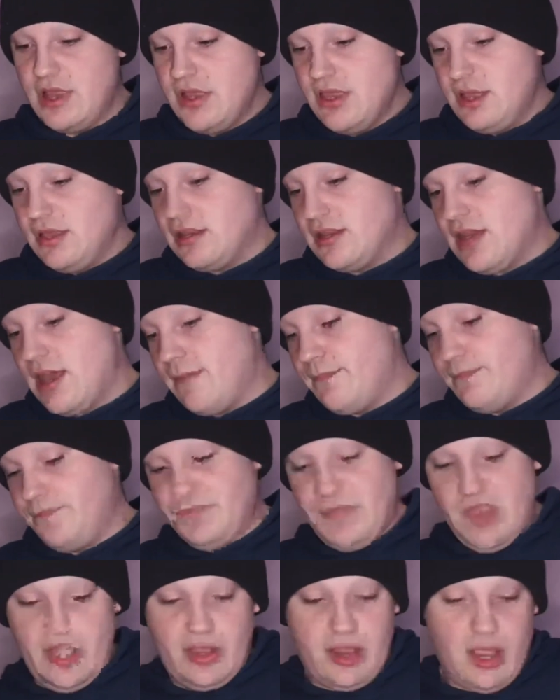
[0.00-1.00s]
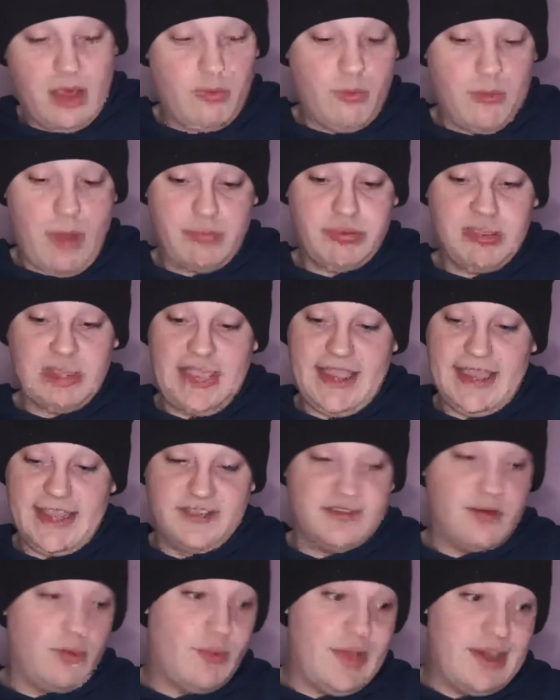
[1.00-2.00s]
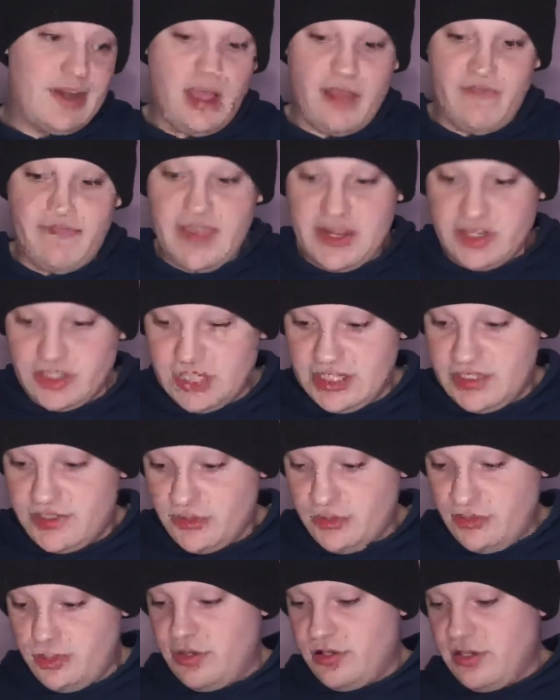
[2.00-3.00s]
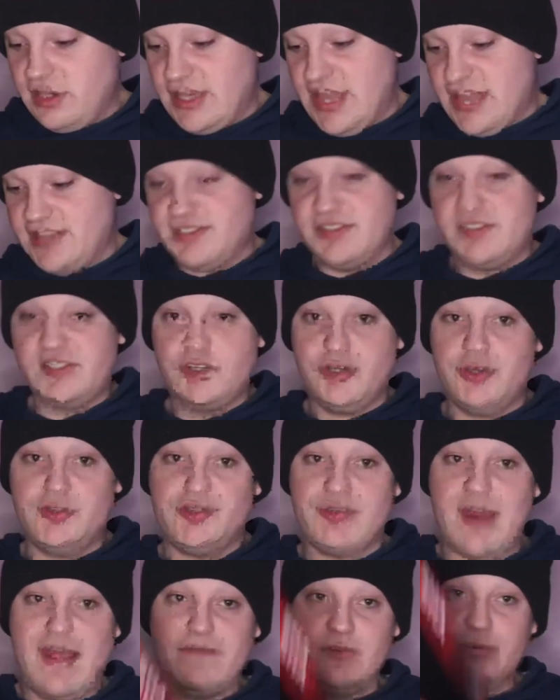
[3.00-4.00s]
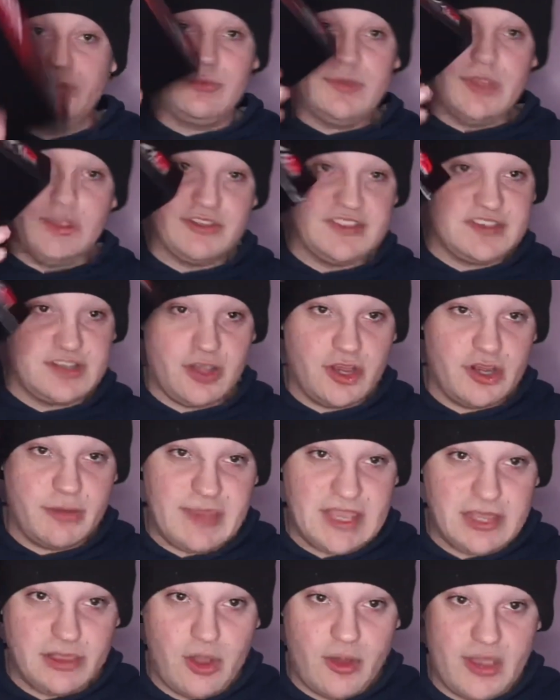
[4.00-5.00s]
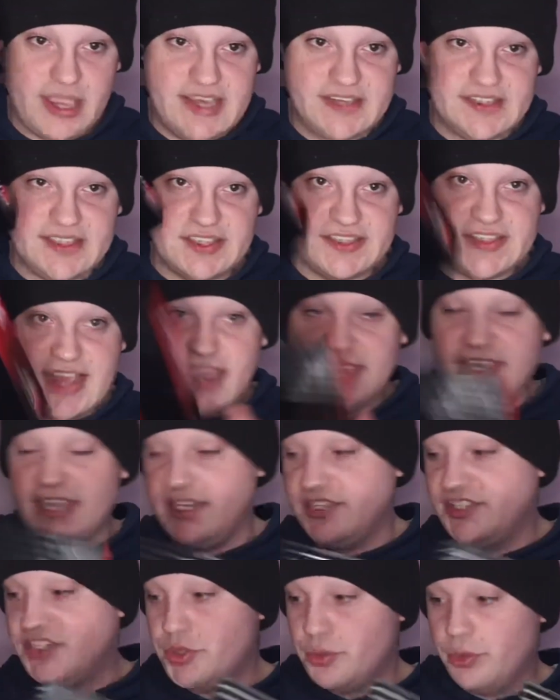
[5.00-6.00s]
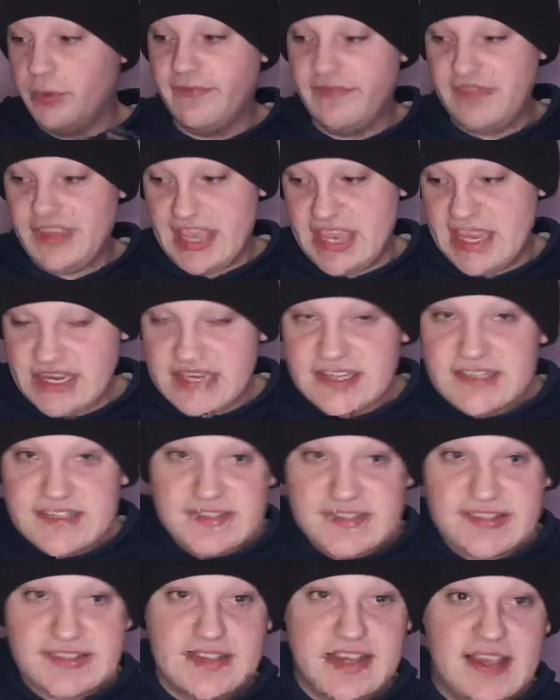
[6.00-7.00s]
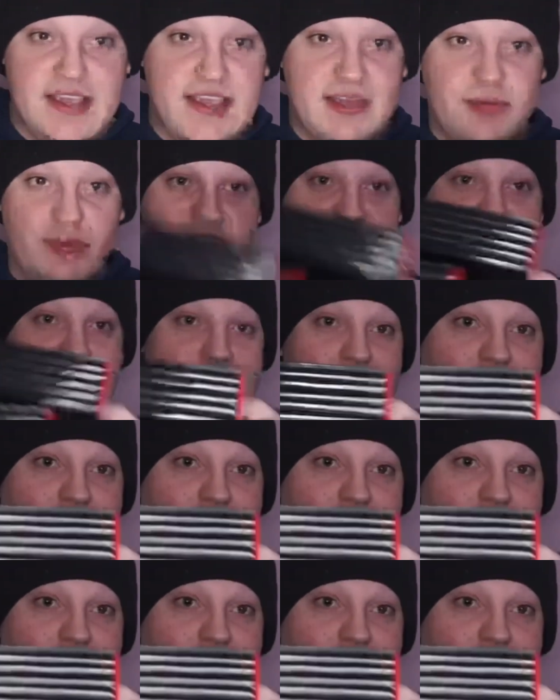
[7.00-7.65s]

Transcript: Like I plan when I eventually do get to travel, it's going to be a lot easier taking 2 of these, which have